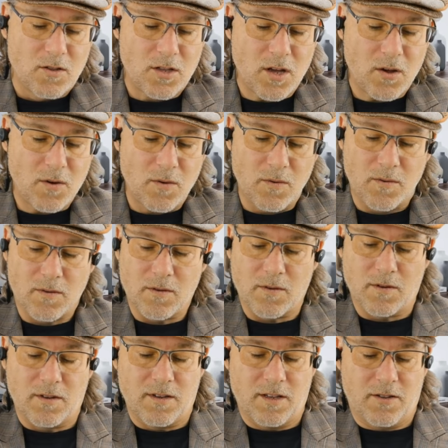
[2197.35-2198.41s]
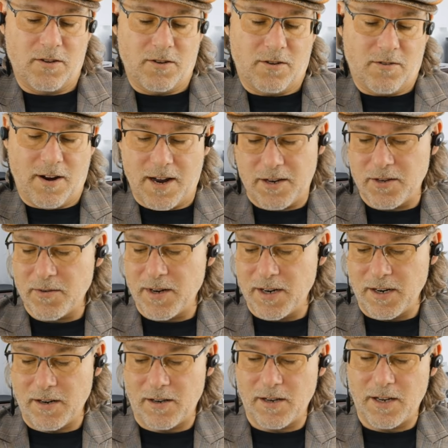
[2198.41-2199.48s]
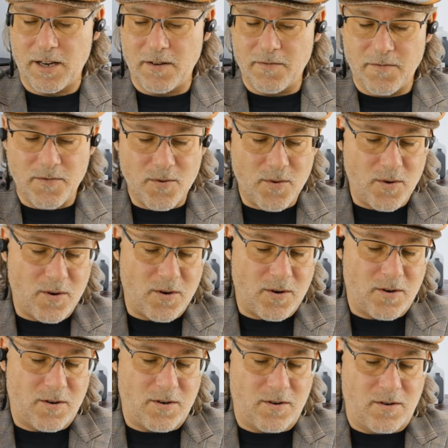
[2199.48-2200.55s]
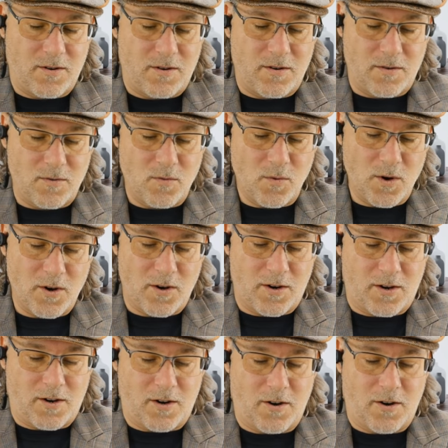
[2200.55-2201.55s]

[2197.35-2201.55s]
So, as you're graduating and looking for work,